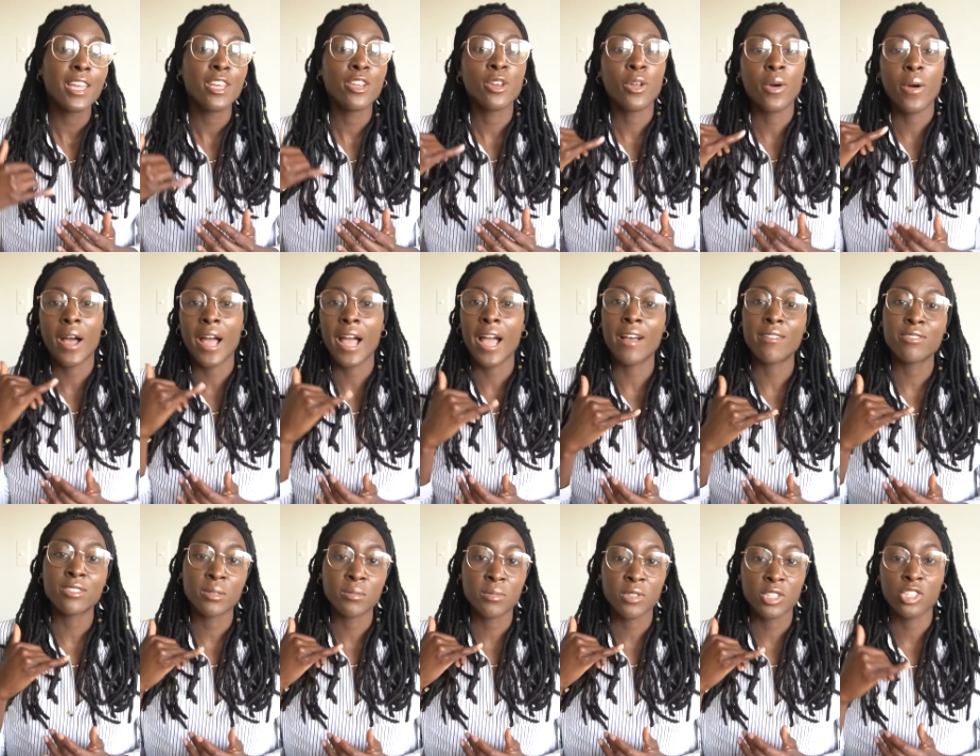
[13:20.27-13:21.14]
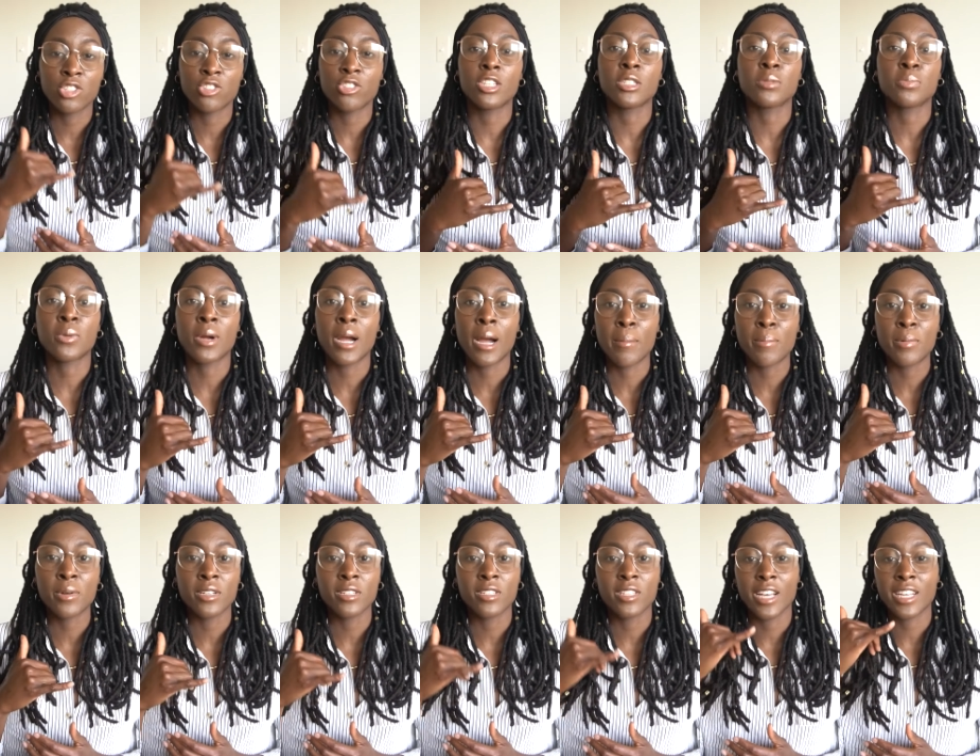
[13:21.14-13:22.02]
you know, I have some distressed
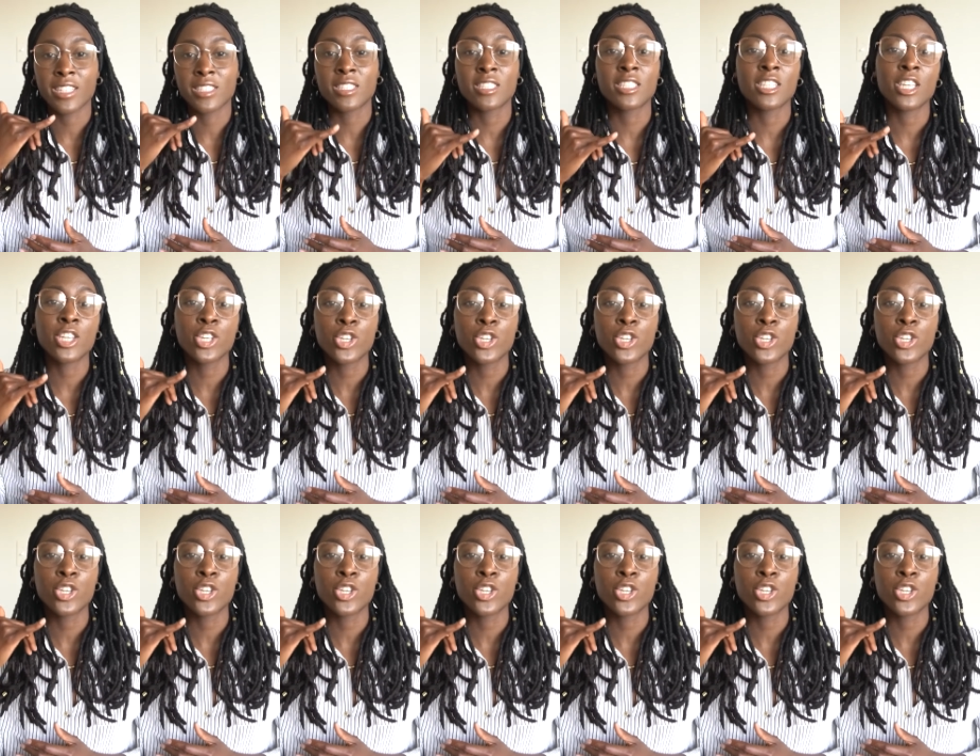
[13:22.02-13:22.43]
properties. I see